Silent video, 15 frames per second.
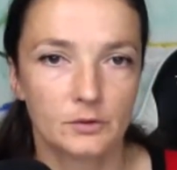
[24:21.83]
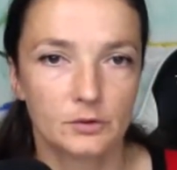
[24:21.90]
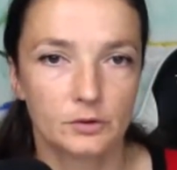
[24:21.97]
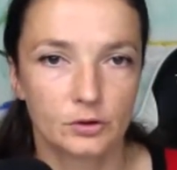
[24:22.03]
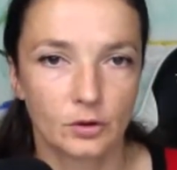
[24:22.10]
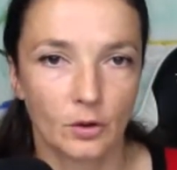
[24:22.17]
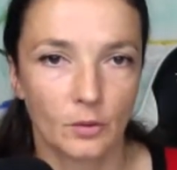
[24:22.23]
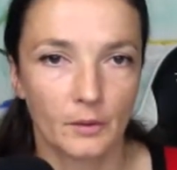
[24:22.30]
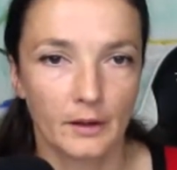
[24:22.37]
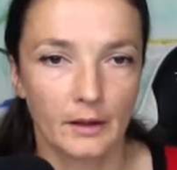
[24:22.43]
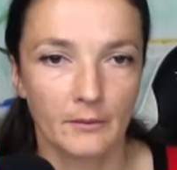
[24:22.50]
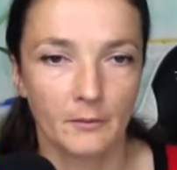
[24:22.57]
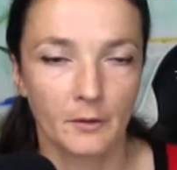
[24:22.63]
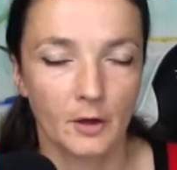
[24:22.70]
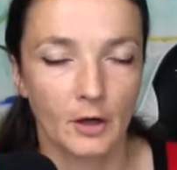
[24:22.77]
So
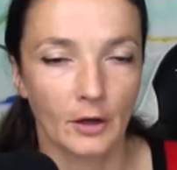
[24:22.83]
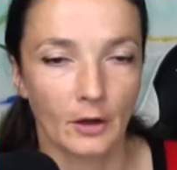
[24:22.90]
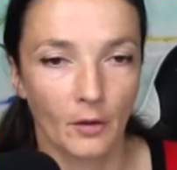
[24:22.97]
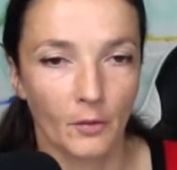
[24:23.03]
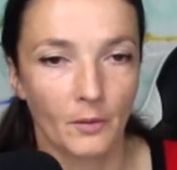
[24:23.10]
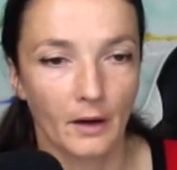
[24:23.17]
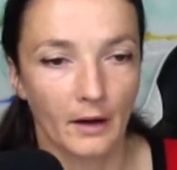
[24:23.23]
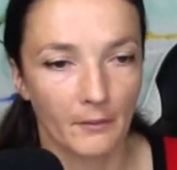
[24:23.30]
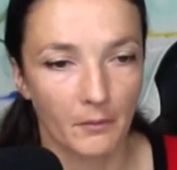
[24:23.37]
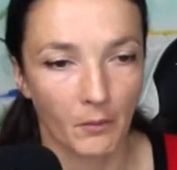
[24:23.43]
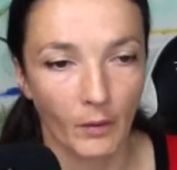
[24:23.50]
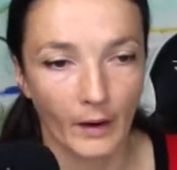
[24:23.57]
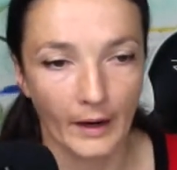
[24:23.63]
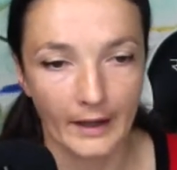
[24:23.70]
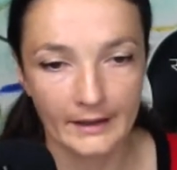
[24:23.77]

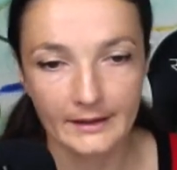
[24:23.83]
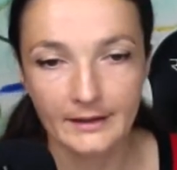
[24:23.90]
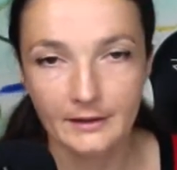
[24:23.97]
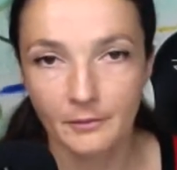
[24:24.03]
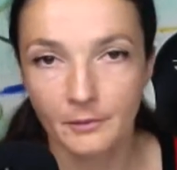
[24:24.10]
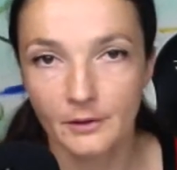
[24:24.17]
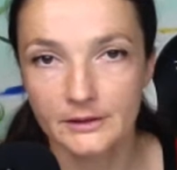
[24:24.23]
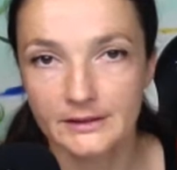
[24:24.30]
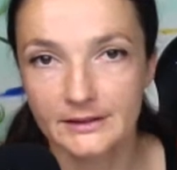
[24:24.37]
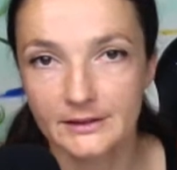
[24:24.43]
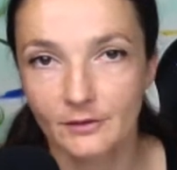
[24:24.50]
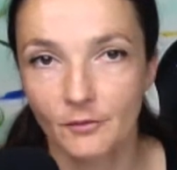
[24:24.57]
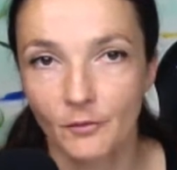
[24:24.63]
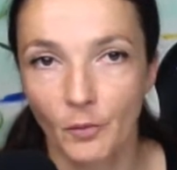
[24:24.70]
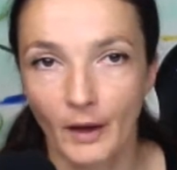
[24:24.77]
when it was
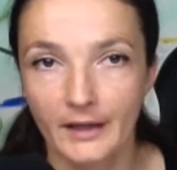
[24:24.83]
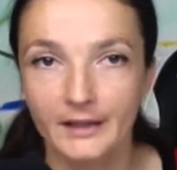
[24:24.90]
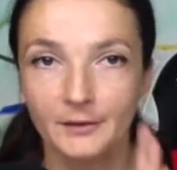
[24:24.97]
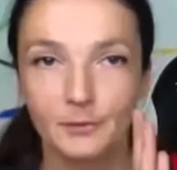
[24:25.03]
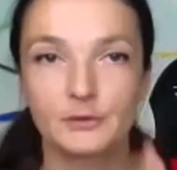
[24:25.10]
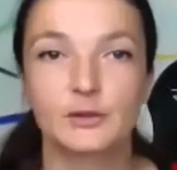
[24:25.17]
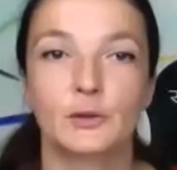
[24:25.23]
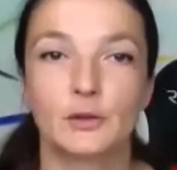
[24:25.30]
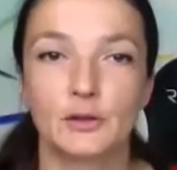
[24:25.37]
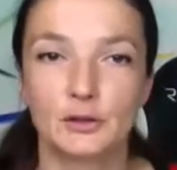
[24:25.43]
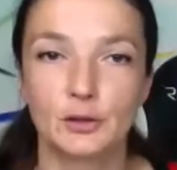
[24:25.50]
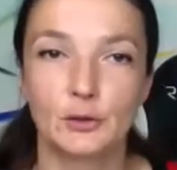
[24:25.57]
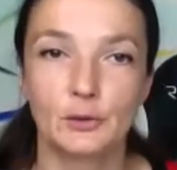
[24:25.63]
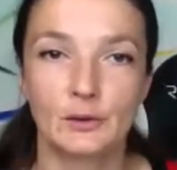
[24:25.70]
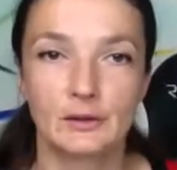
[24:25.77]
going
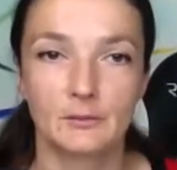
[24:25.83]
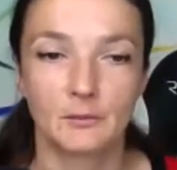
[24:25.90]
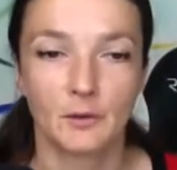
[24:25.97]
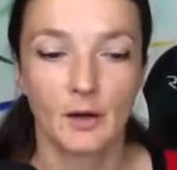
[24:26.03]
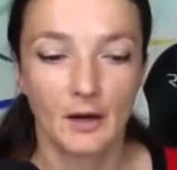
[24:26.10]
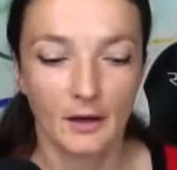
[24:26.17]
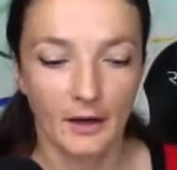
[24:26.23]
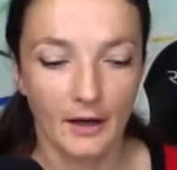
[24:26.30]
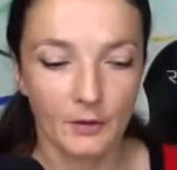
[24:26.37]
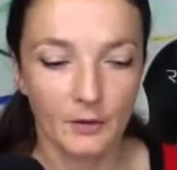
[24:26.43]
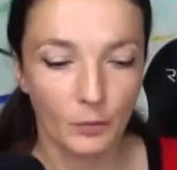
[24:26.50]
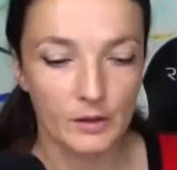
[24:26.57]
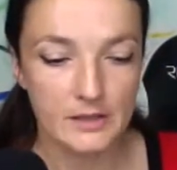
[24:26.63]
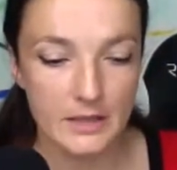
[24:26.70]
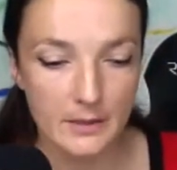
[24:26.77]
to, it
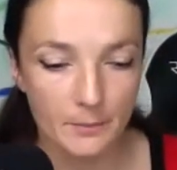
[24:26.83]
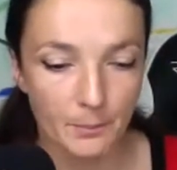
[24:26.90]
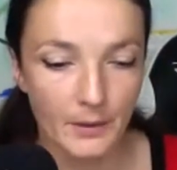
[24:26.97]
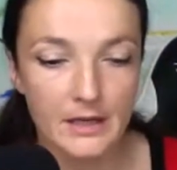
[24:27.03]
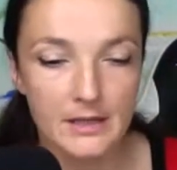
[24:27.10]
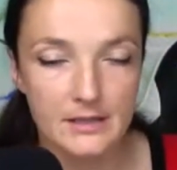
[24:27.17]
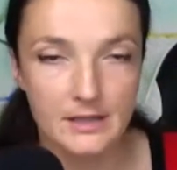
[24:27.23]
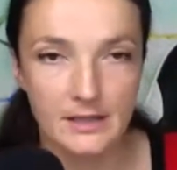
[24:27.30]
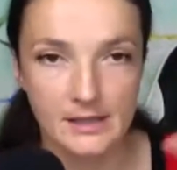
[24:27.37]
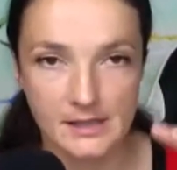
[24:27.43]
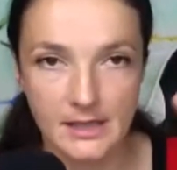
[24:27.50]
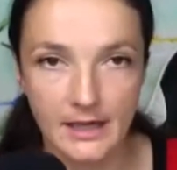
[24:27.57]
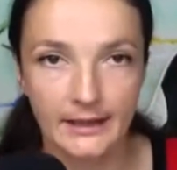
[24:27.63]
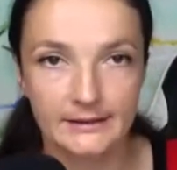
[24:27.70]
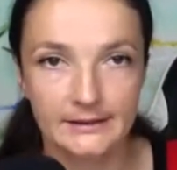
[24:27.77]
was a big
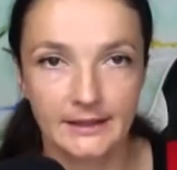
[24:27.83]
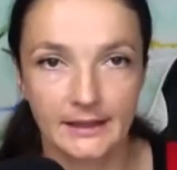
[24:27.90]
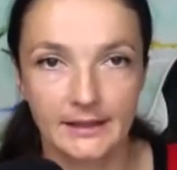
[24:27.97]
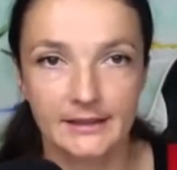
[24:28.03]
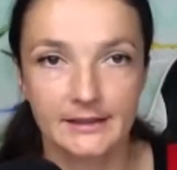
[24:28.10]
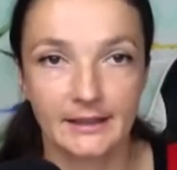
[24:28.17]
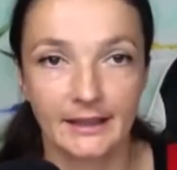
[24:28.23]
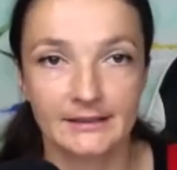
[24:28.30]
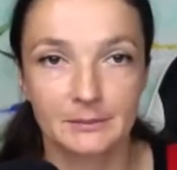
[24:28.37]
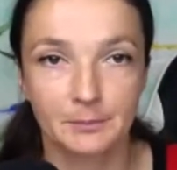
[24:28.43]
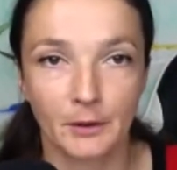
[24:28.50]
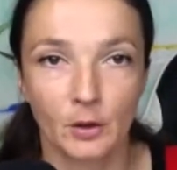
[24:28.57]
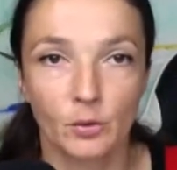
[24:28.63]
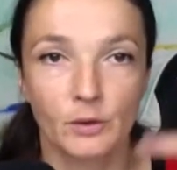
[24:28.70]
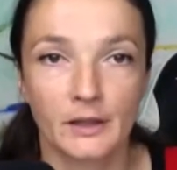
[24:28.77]
success that it
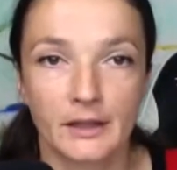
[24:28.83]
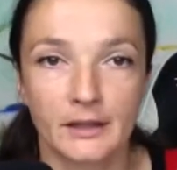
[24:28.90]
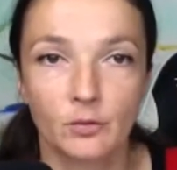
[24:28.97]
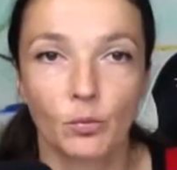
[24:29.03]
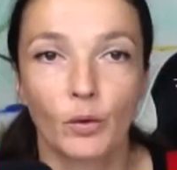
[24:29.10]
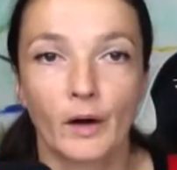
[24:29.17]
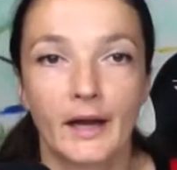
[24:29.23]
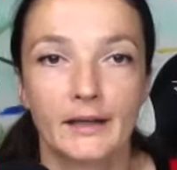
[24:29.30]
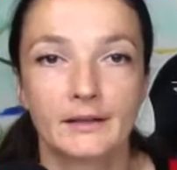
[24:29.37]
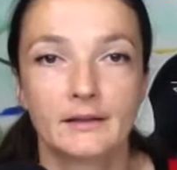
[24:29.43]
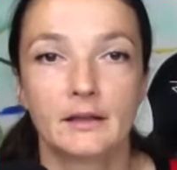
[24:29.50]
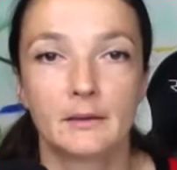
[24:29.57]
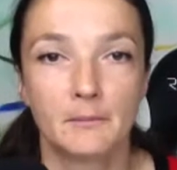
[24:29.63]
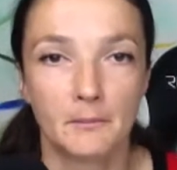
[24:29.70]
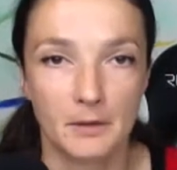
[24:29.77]
exploded when
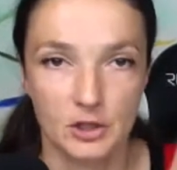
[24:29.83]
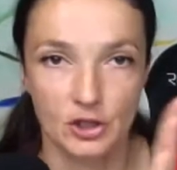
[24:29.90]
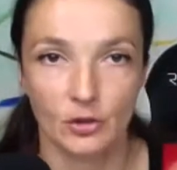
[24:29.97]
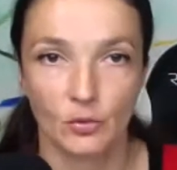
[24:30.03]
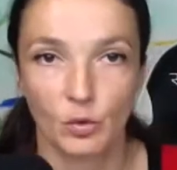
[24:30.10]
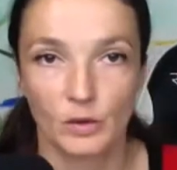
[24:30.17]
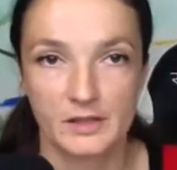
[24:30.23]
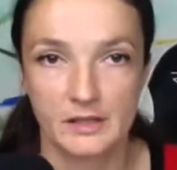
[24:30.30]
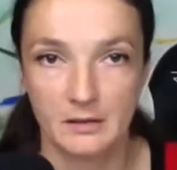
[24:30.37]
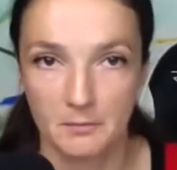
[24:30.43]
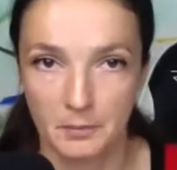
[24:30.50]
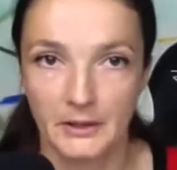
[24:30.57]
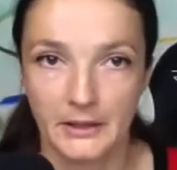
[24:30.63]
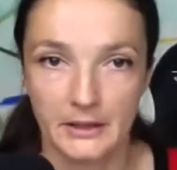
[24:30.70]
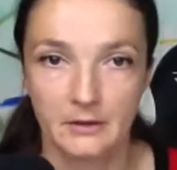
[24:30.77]
the mission was
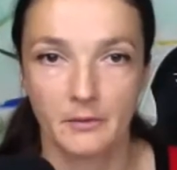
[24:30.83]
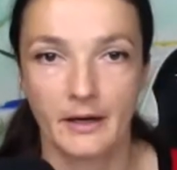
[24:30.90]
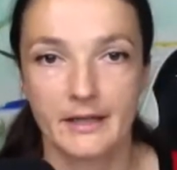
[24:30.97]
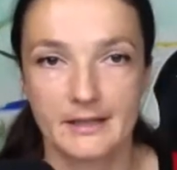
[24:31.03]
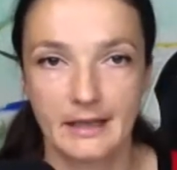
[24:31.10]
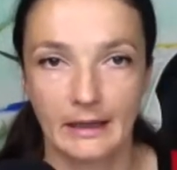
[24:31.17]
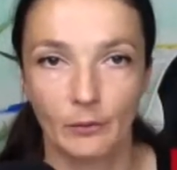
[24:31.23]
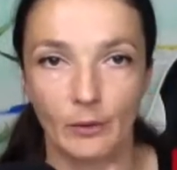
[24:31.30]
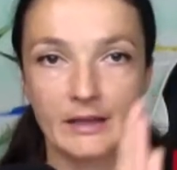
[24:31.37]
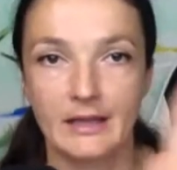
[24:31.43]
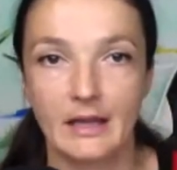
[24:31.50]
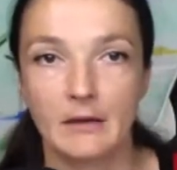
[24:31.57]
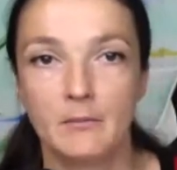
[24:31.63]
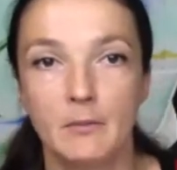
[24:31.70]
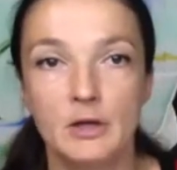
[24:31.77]
complete, right? That when
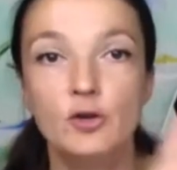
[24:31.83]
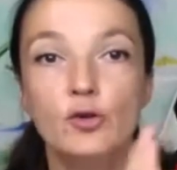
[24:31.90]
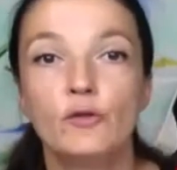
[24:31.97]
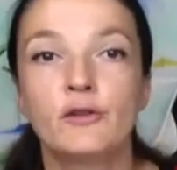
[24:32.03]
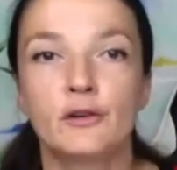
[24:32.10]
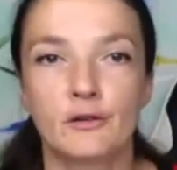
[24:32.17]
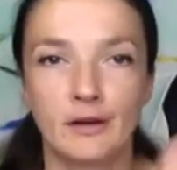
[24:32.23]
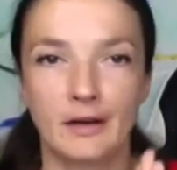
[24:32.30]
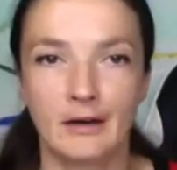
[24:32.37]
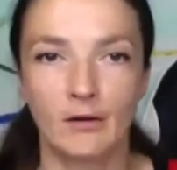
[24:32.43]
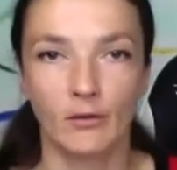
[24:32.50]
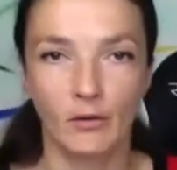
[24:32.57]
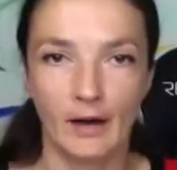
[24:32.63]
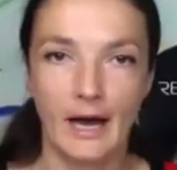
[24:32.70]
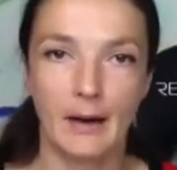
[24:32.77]
then maneuvering
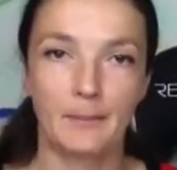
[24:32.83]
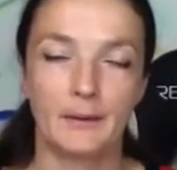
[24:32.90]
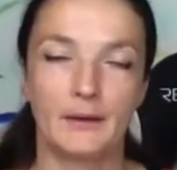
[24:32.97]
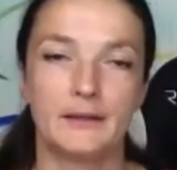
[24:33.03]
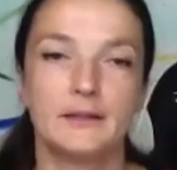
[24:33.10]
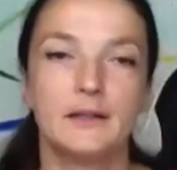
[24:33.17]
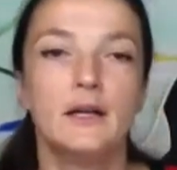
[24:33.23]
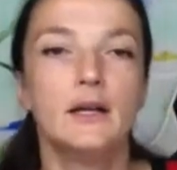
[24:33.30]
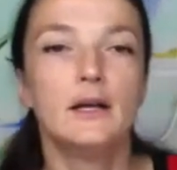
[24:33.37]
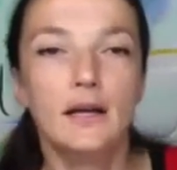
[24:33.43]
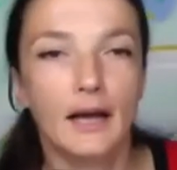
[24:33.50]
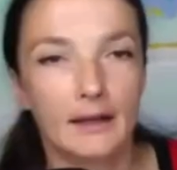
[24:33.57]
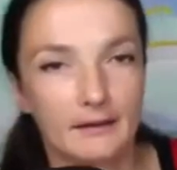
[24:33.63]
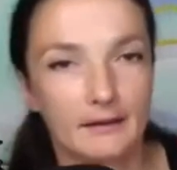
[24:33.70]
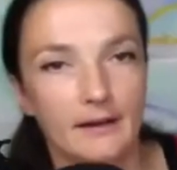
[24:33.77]
happened,
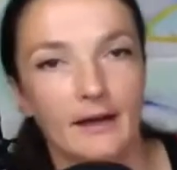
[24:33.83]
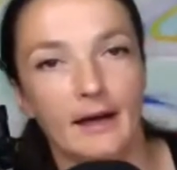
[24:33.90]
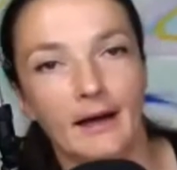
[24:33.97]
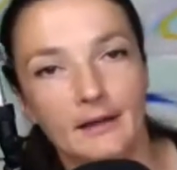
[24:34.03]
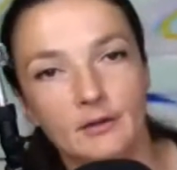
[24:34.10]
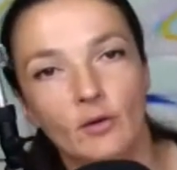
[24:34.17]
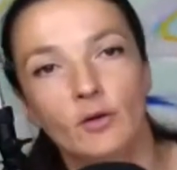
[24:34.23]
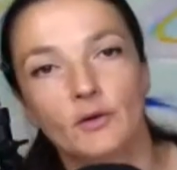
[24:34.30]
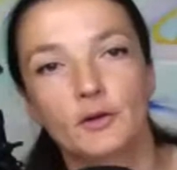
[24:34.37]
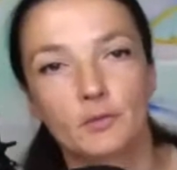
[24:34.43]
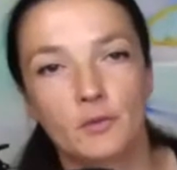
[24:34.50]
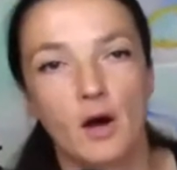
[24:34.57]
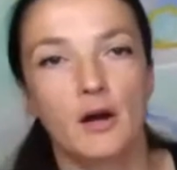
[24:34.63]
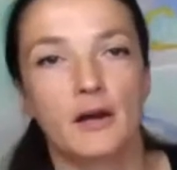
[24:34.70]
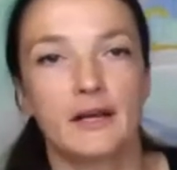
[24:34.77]
and that all the
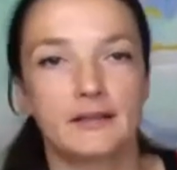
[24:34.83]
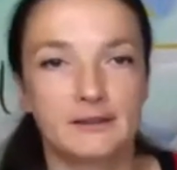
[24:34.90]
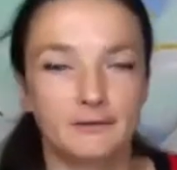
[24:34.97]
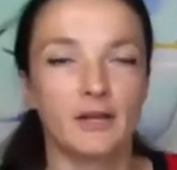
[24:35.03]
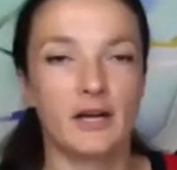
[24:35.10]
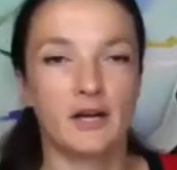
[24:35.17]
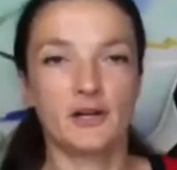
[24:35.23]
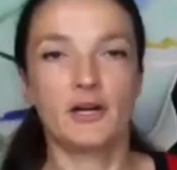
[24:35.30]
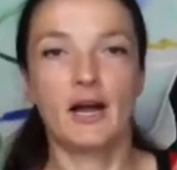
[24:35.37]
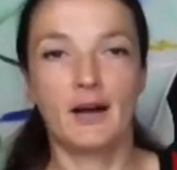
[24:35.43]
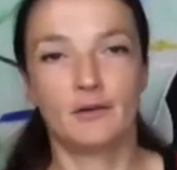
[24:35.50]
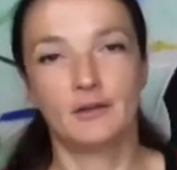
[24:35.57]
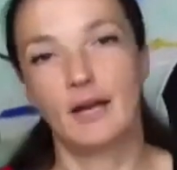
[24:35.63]
rockets flared out.